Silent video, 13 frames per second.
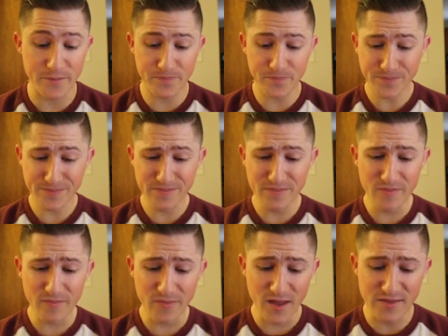it.
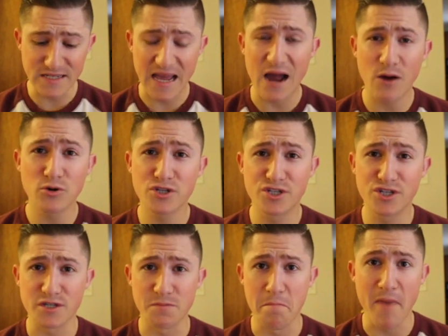The towers
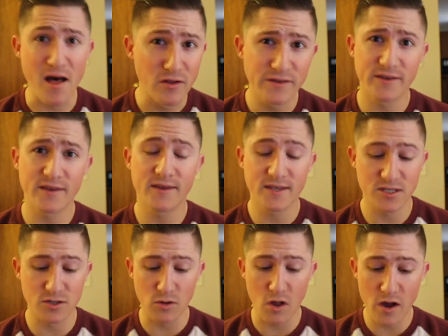just melt
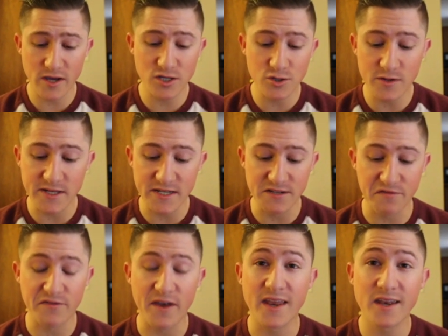so long as you can
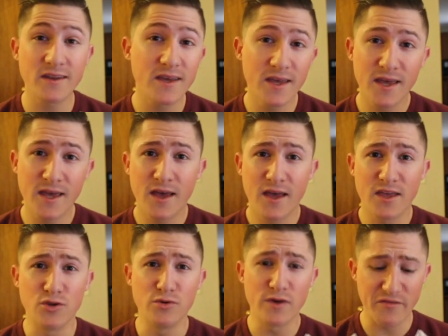defend.
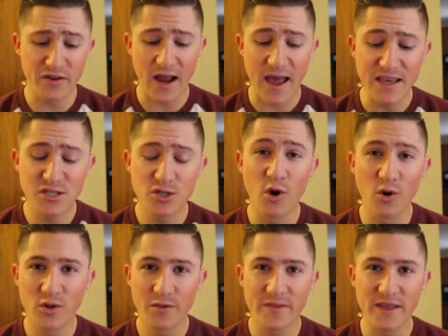You have an Ice
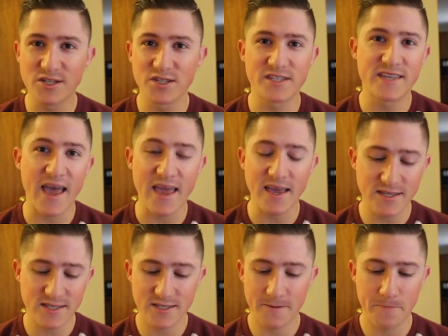Golem that just
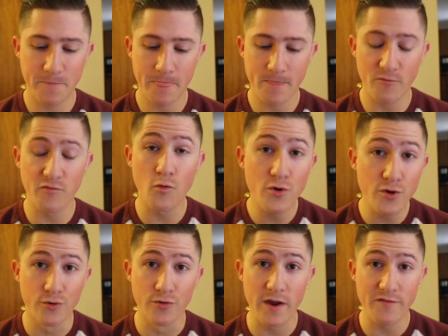tanks for
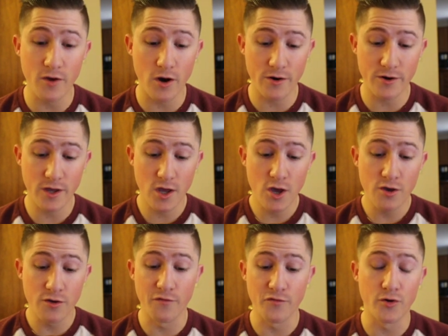your graveyard.
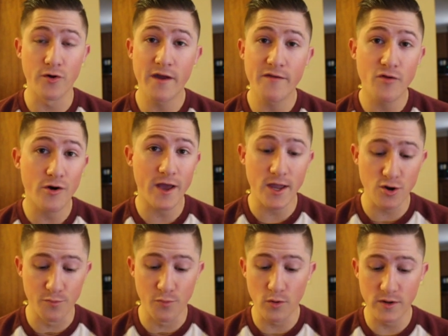You have your graveyard and
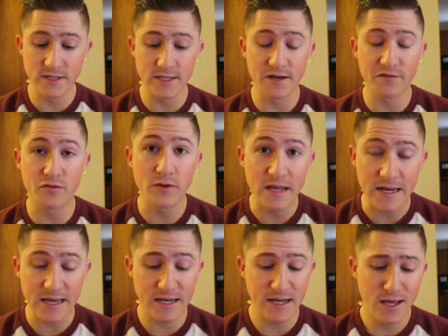your poison if you
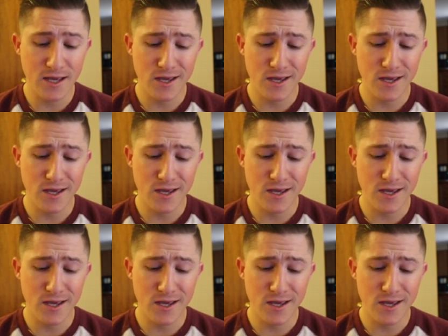need it,